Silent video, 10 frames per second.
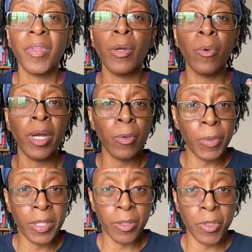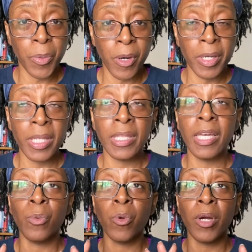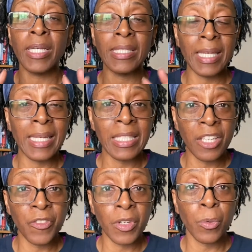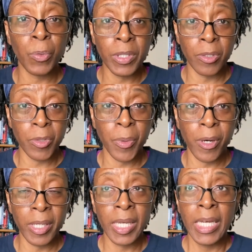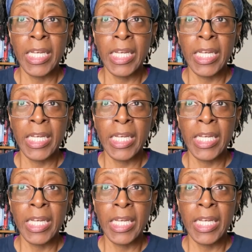They were a research party. They were a scientific research party.